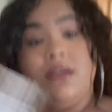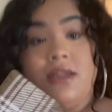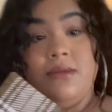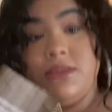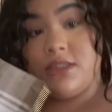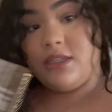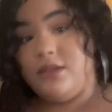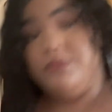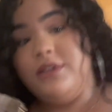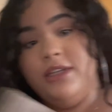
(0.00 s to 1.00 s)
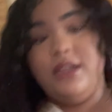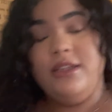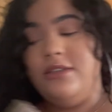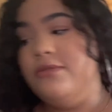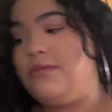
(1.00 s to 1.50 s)
And I'm just gonna bring a
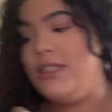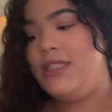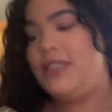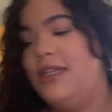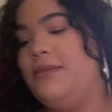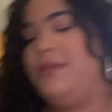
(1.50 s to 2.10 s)
little wristlet